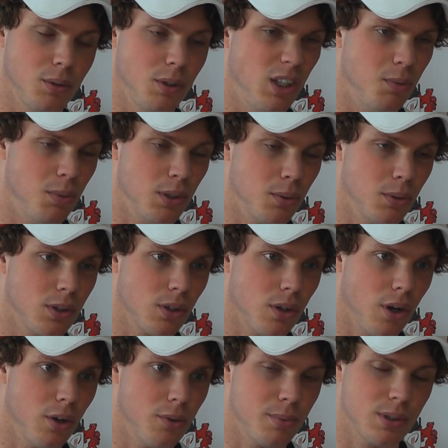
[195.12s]
We need to be switched
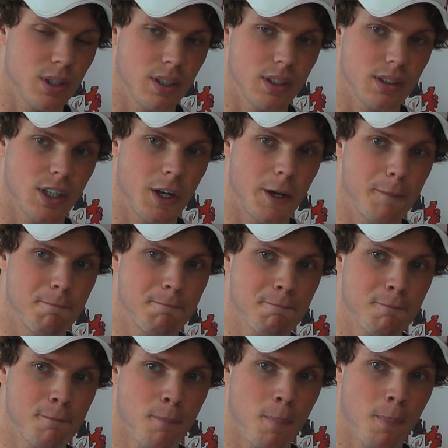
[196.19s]
on 100% of the
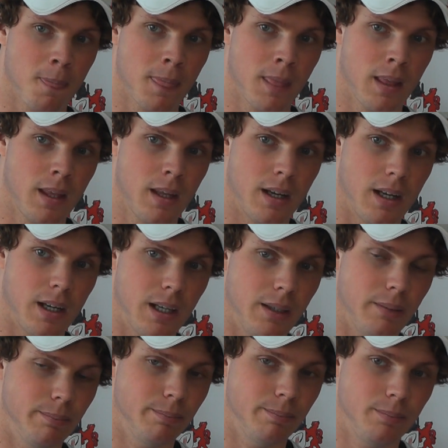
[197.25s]

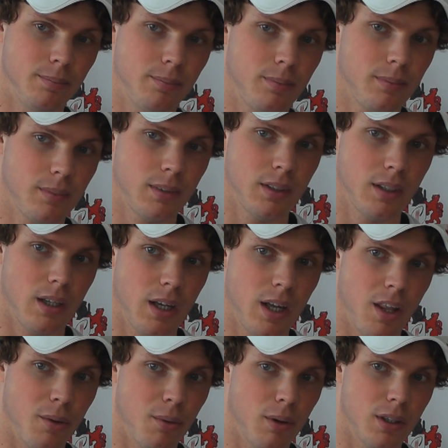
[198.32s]
time.
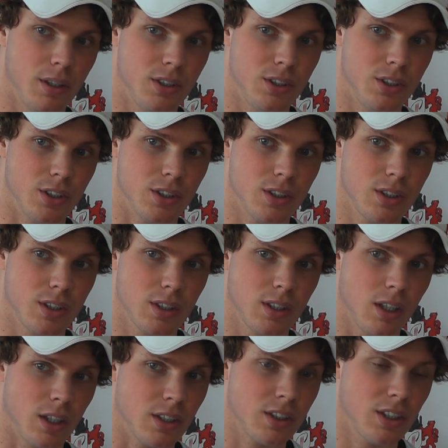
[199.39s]
Otherwise, just
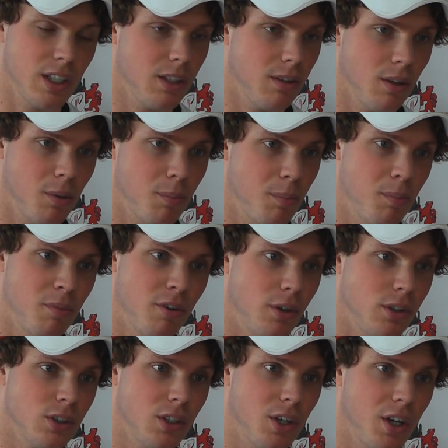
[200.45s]
like I say,
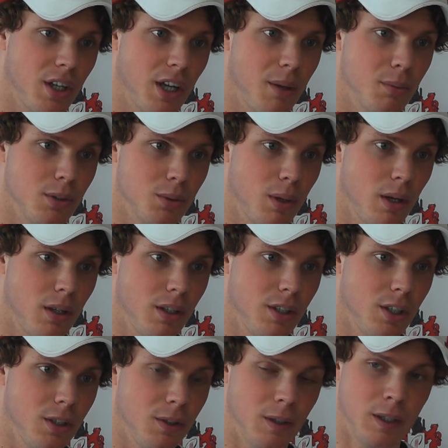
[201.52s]
focus on our game as well,
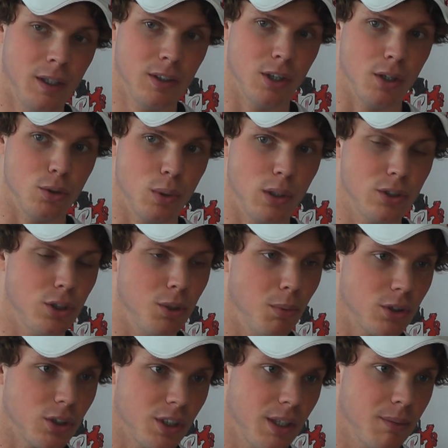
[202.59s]
and don't dwell too
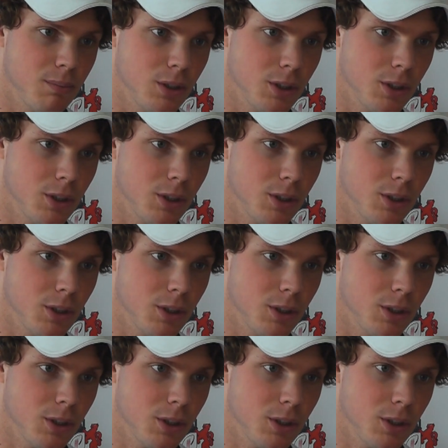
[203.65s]
much on them.